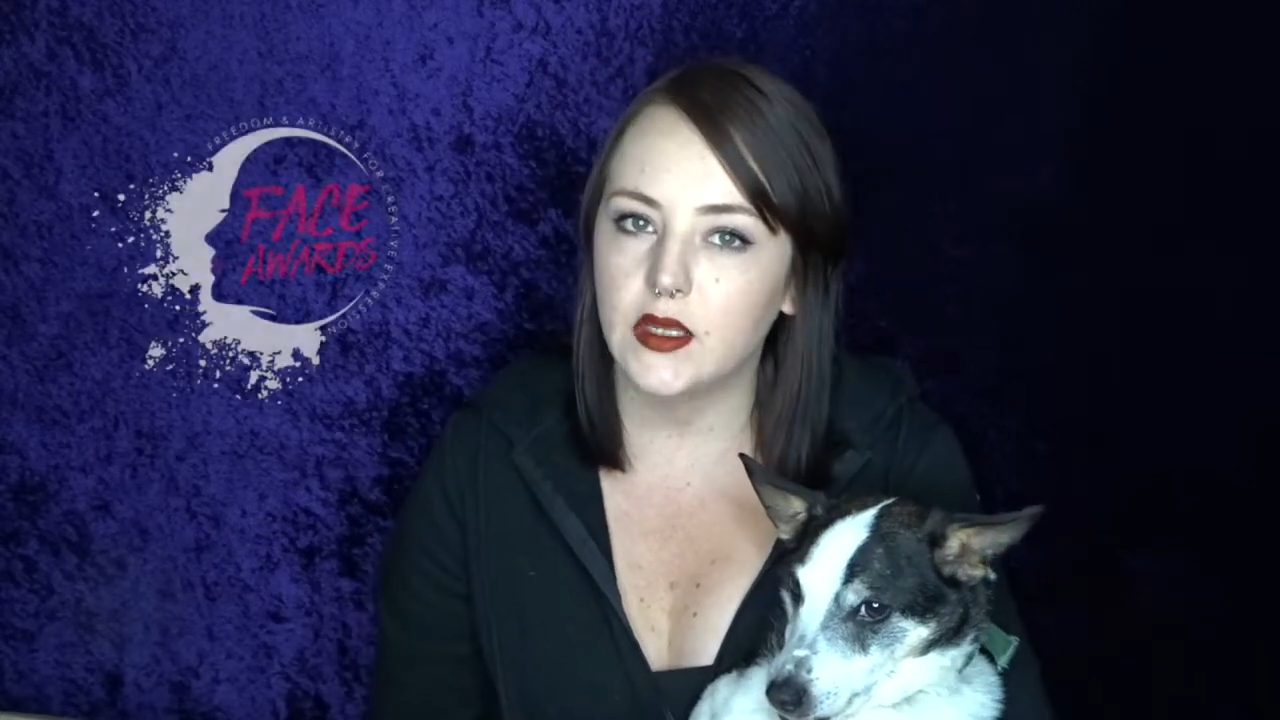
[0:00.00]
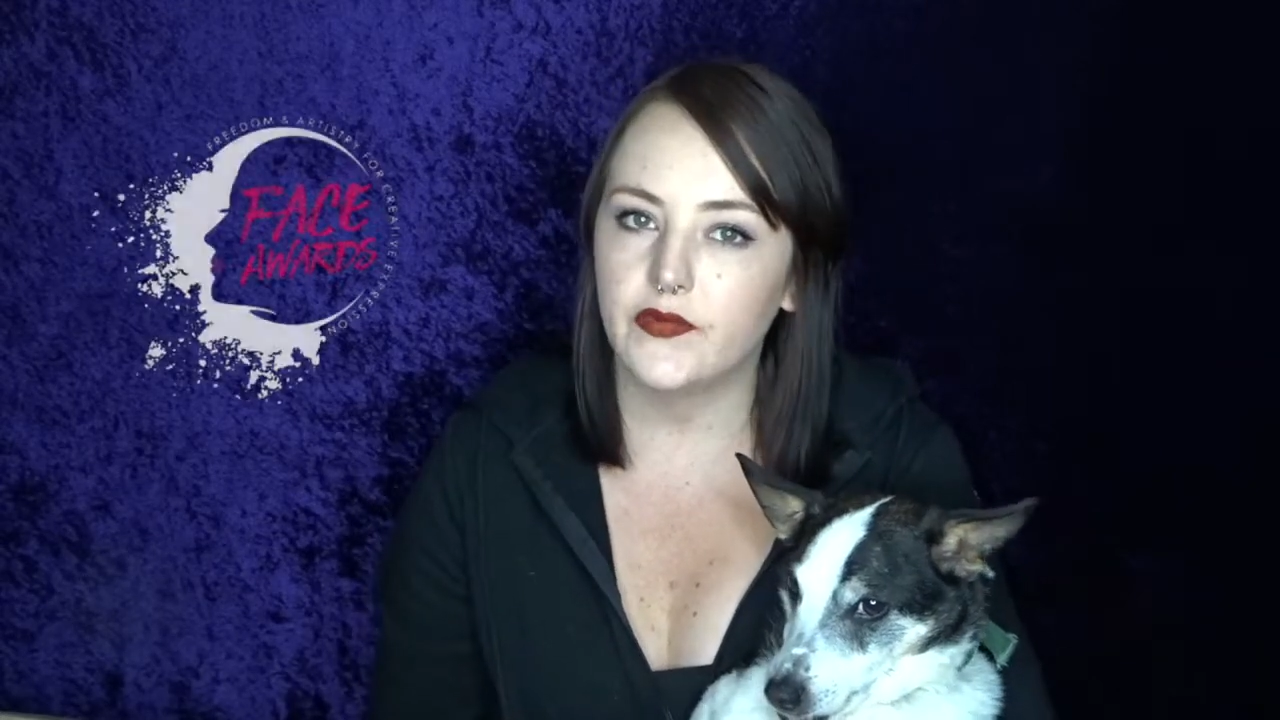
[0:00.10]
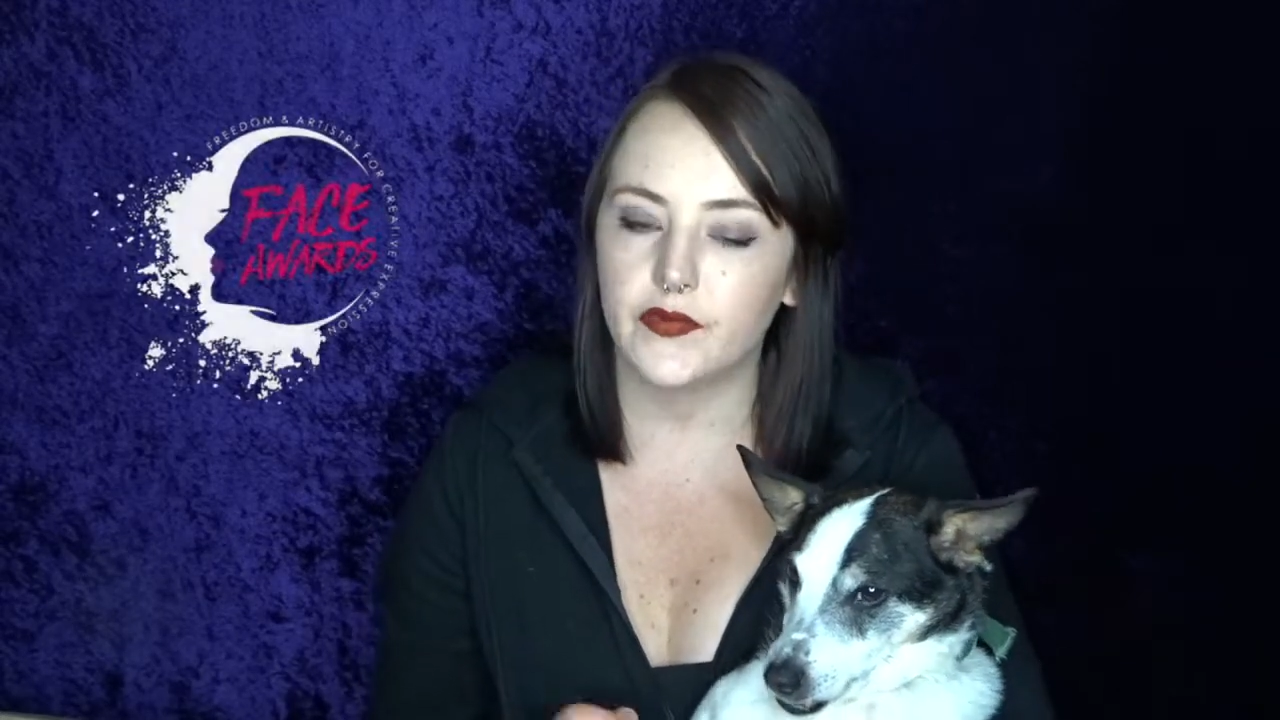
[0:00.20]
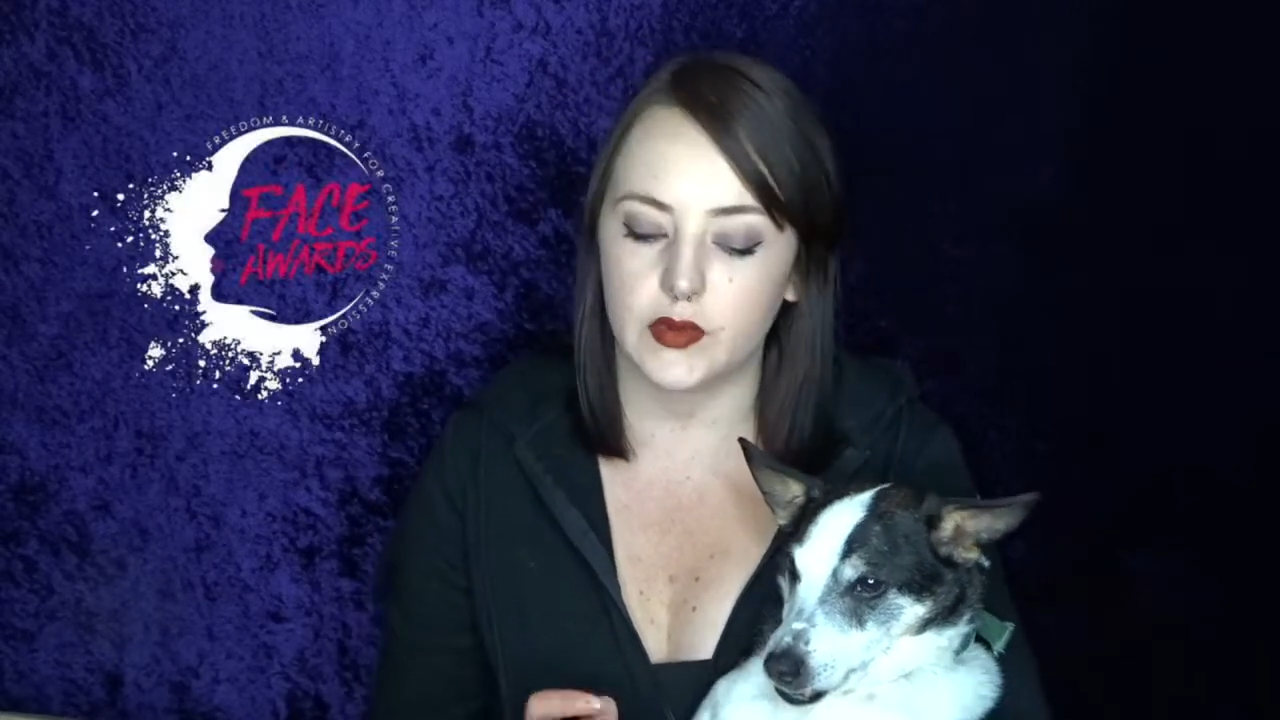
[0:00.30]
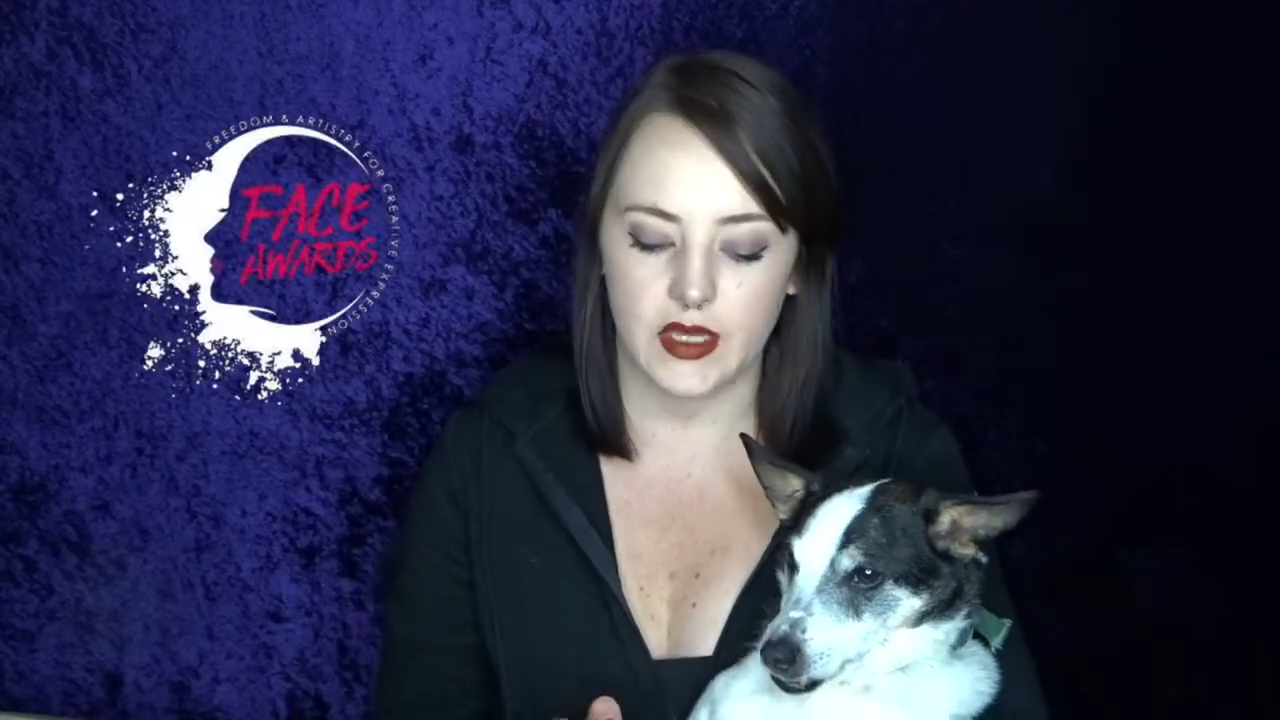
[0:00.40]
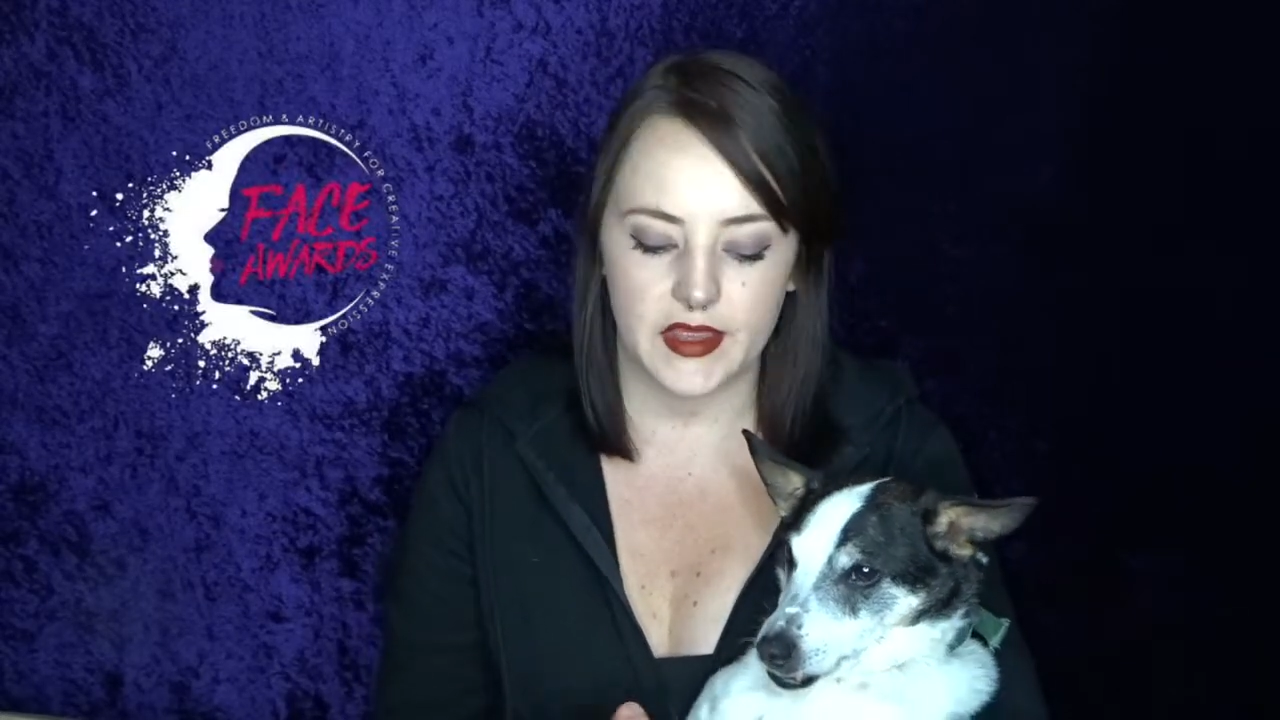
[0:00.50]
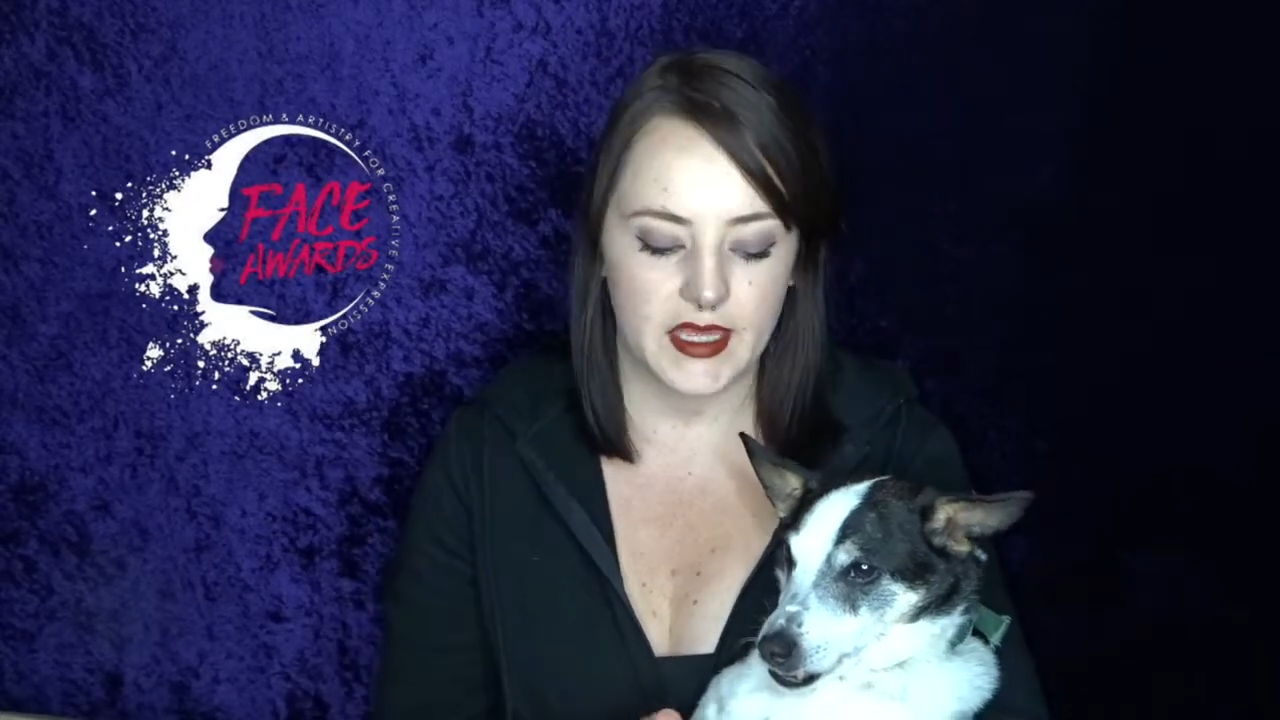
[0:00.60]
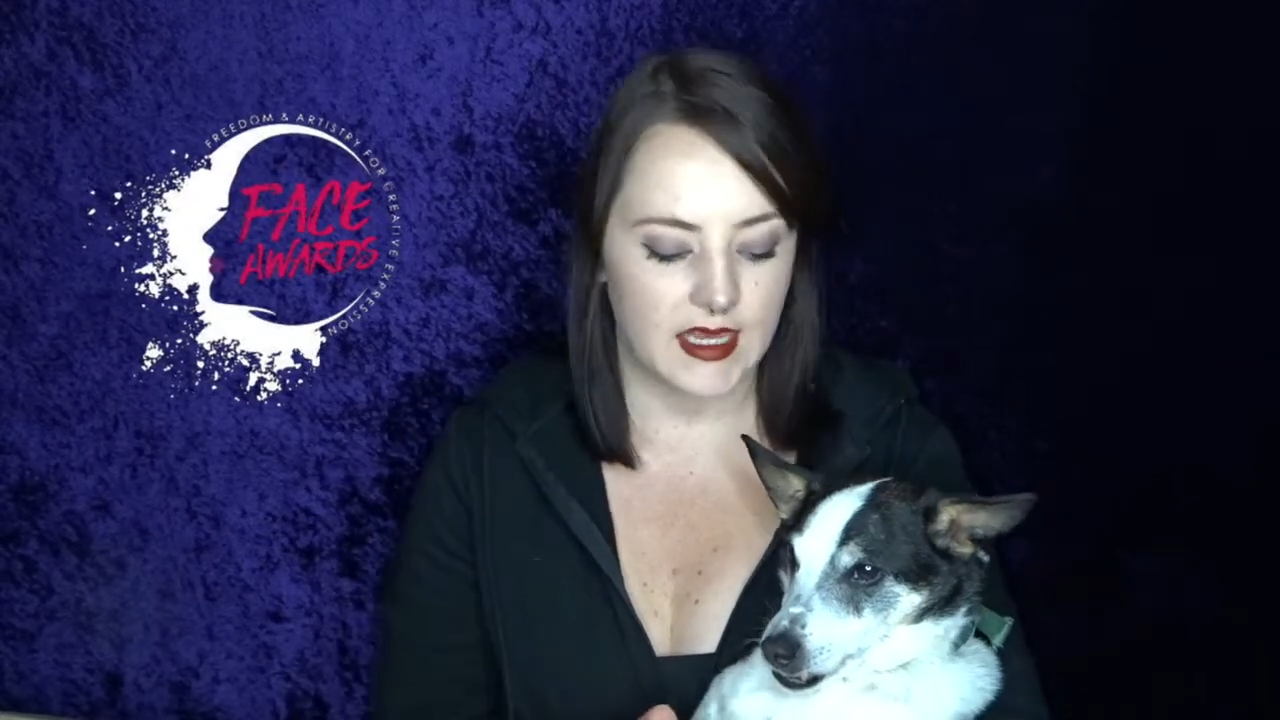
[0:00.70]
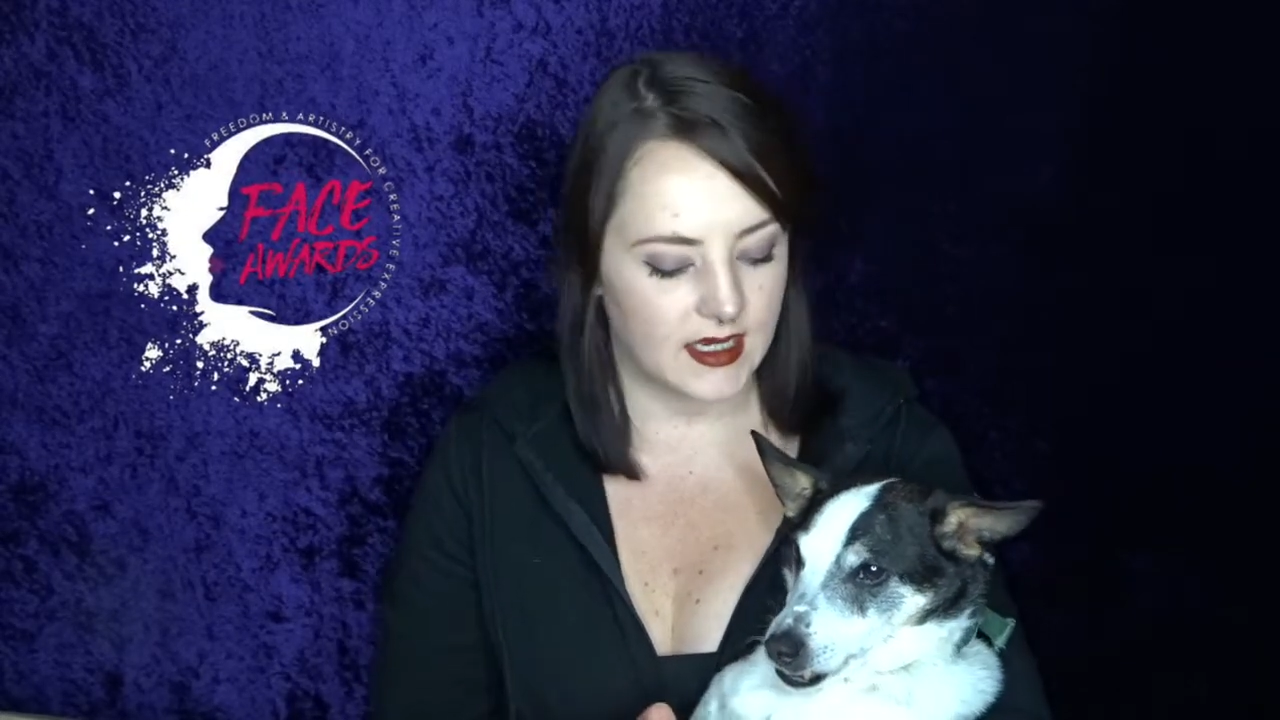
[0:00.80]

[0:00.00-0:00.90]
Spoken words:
for the